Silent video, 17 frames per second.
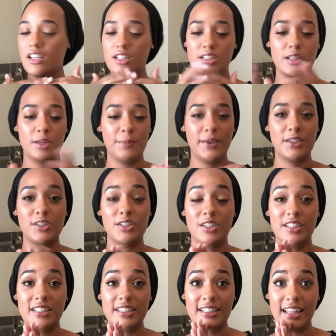So make sure
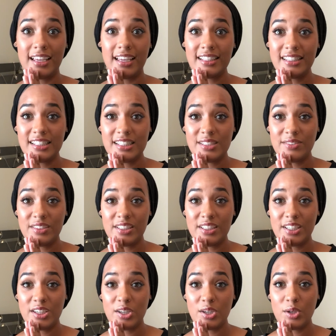you like this
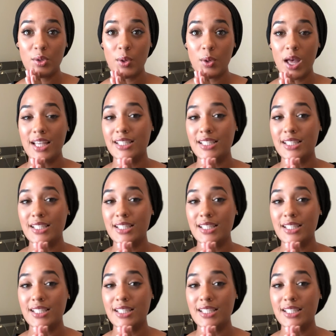video,